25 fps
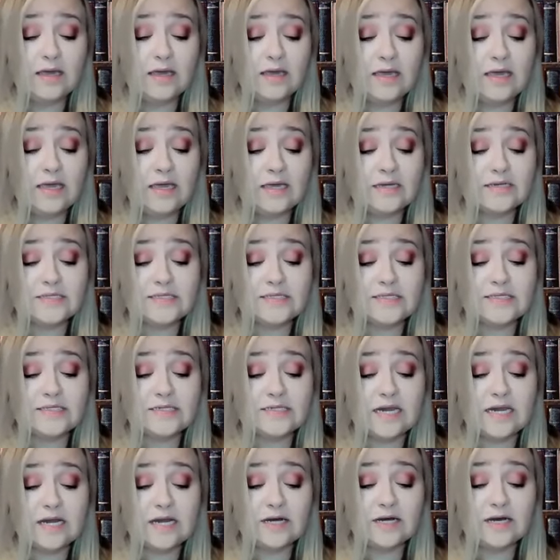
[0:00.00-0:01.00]
He
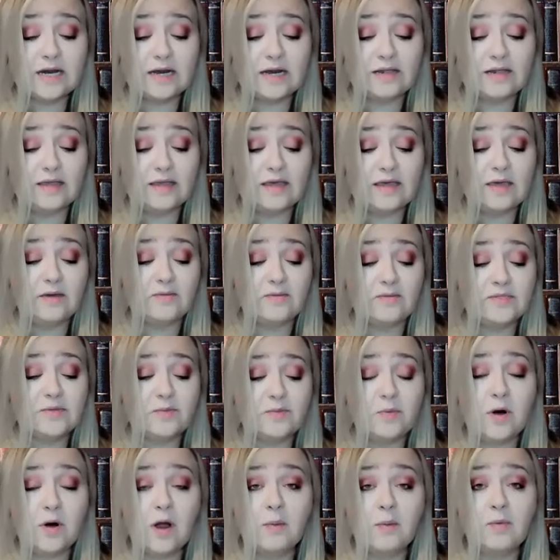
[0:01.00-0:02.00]
stared at it like it was
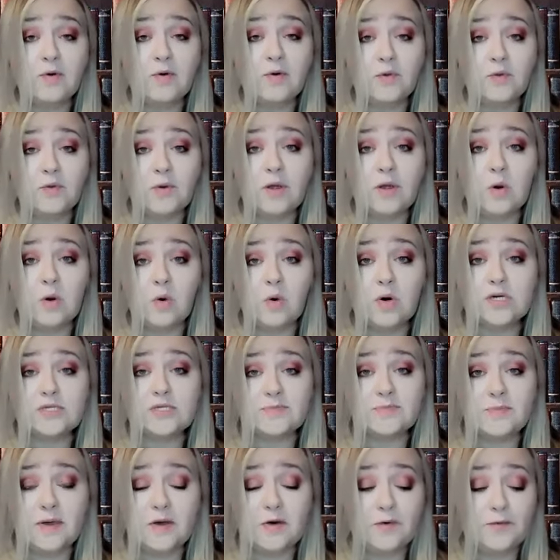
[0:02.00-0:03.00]
a proper three
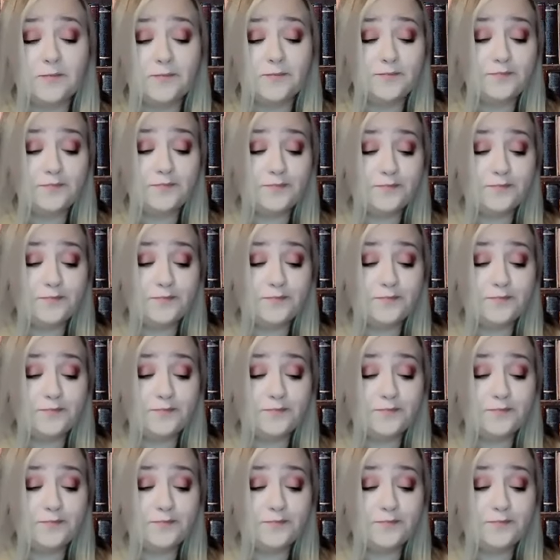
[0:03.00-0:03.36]
course meal.